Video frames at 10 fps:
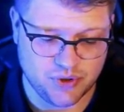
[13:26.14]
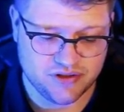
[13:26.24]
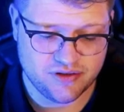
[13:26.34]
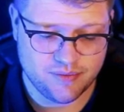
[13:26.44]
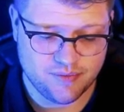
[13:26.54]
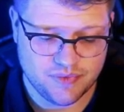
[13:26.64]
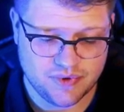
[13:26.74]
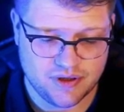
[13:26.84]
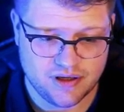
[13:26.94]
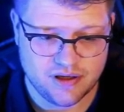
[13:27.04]
bottom
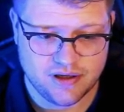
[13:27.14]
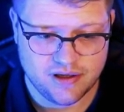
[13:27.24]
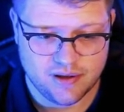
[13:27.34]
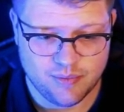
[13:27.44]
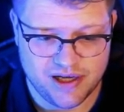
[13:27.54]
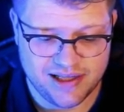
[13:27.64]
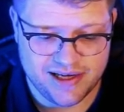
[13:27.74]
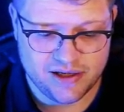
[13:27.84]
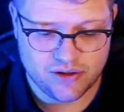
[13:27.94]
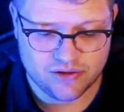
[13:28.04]
bar
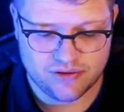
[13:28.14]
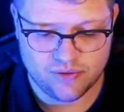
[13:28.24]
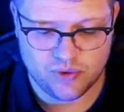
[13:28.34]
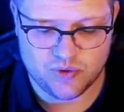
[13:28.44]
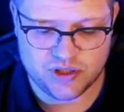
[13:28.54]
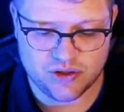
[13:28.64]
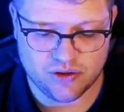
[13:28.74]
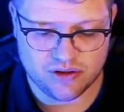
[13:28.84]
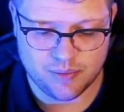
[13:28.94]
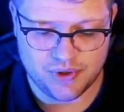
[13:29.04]
layout, which we
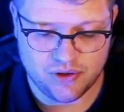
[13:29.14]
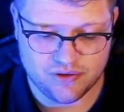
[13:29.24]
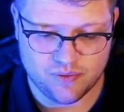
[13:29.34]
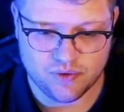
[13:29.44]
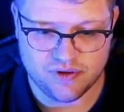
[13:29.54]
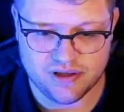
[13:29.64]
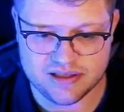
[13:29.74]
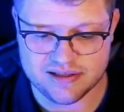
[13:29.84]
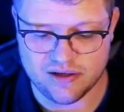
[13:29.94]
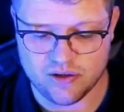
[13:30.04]
talked about.
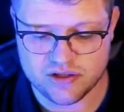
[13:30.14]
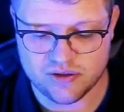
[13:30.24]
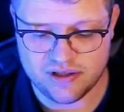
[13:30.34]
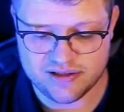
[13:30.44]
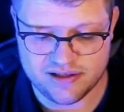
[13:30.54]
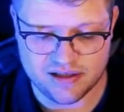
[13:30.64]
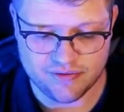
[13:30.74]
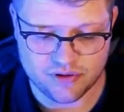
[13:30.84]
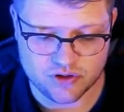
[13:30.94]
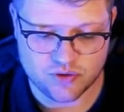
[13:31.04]
This also needs the
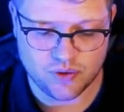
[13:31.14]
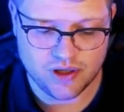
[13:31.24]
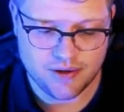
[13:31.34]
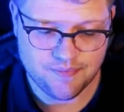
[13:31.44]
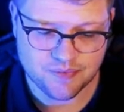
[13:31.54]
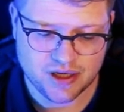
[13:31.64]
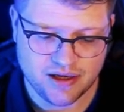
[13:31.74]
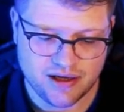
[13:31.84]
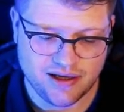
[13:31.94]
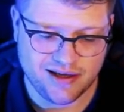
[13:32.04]
nav controller.
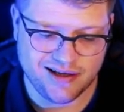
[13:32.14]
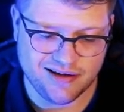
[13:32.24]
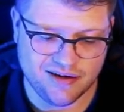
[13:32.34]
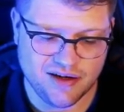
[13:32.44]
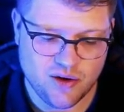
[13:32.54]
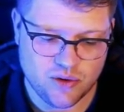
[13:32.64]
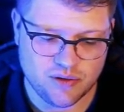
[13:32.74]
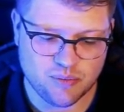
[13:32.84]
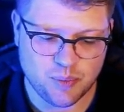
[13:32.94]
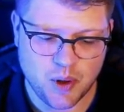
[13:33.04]
And now
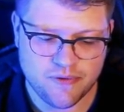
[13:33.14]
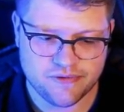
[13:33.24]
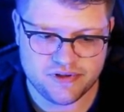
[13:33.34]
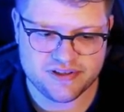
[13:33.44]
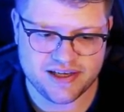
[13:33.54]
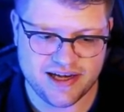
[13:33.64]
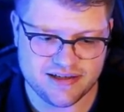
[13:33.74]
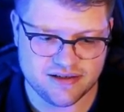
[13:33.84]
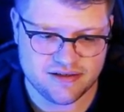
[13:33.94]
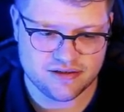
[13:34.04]
in both of these
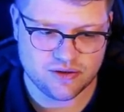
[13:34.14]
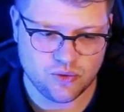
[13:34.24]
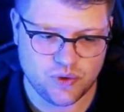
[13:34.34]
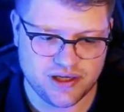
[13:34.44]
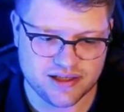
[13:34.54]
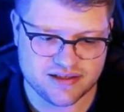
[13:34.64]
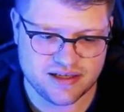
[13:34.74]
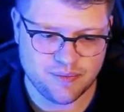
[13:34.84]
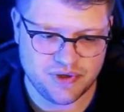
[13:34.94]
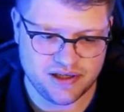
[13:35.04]
cases, we can
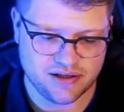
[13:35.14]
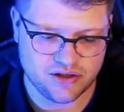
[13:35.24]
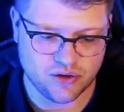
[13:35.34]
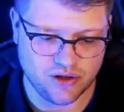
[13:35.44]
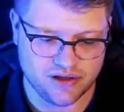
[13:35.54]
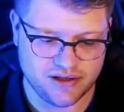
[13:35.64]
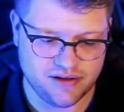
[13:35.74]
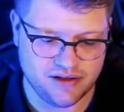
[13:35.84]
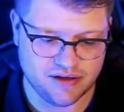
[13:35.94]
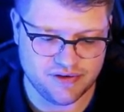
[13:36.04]
simply call here
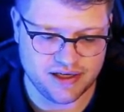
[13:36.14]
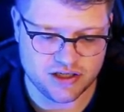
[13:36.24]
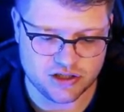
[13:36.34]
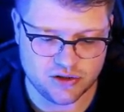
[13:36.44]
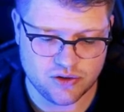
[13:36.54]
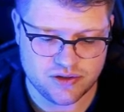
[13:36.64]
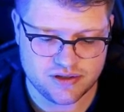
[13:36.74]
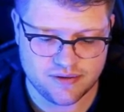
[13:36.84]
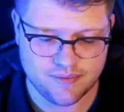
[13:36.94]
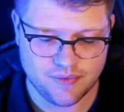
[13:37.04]
the navigation
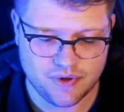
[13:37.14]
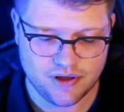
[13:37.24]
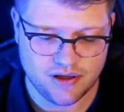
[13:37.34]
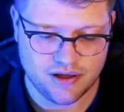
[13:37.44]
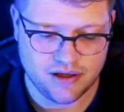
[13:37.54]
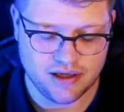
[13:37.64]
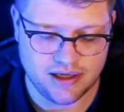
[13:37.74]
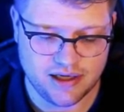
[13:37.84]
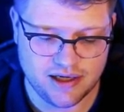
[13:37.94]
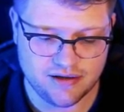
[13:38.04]
host
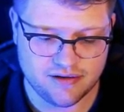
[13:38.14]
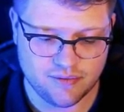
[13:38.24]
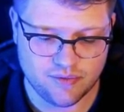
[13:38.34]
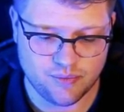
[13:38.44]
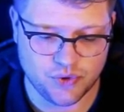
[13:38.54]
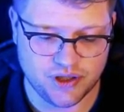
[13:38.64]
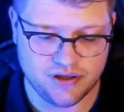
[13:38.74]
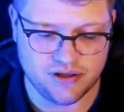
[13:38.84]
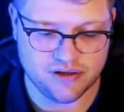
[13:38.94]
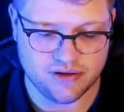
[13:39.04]
and put
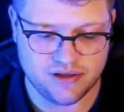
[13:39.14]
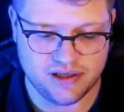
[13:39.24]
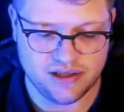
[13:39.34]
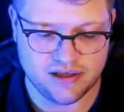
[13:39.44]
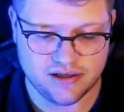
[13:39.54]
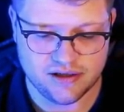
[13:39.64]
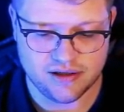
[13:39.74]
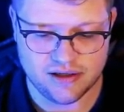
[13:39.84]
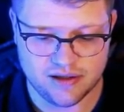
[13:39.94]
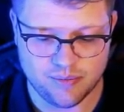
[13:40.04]
in here the
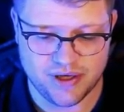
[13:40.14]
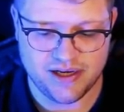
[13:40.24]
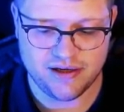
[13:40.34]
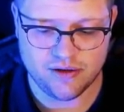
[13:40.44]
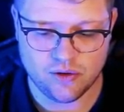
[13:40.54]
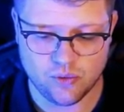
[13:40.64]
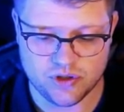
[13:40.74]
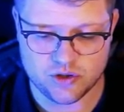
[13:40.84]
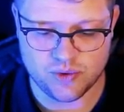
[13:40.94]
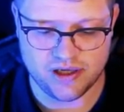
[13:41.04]
padding,
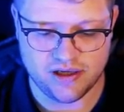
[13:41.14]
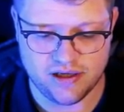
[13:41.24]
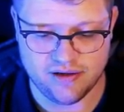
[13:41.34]
which we